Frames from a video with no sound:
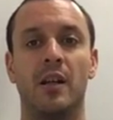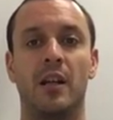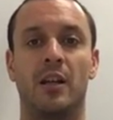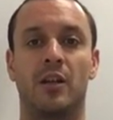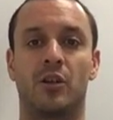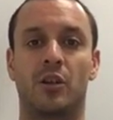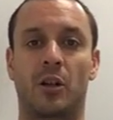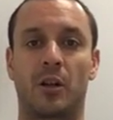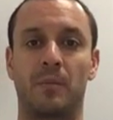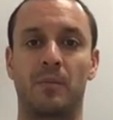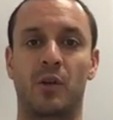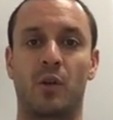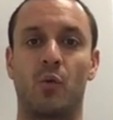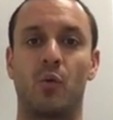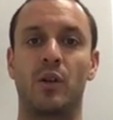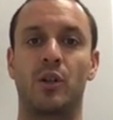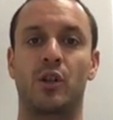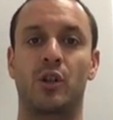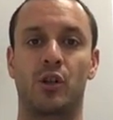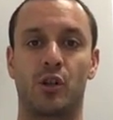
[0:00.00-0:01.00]
in terms of
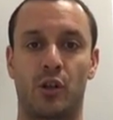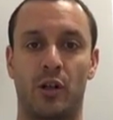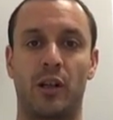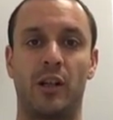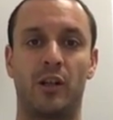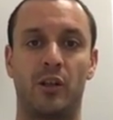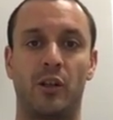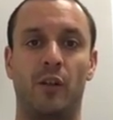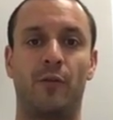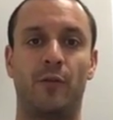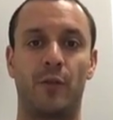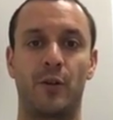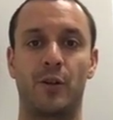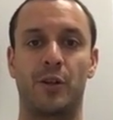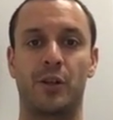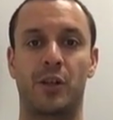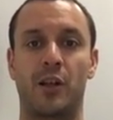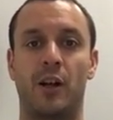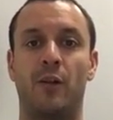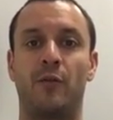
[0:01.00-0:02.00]
what you're trying to do for
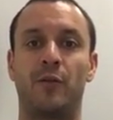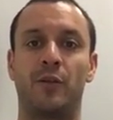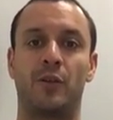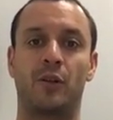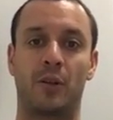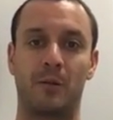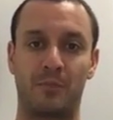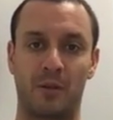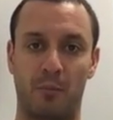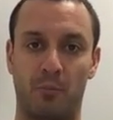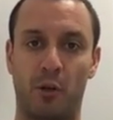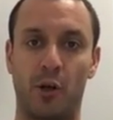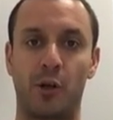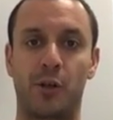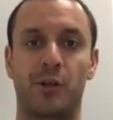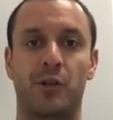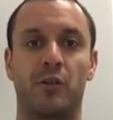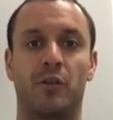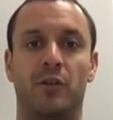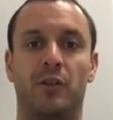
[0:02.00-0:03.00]
yourself in terms of
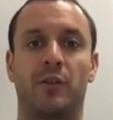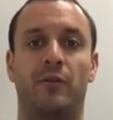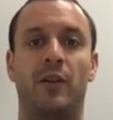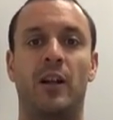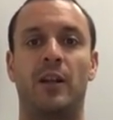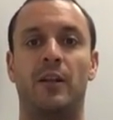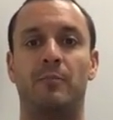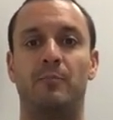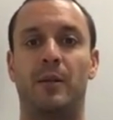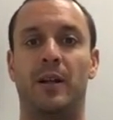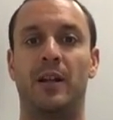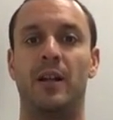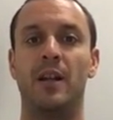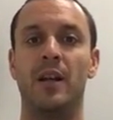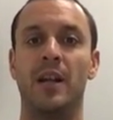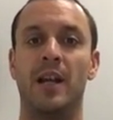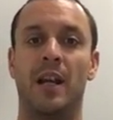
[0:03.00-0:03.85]
personal development,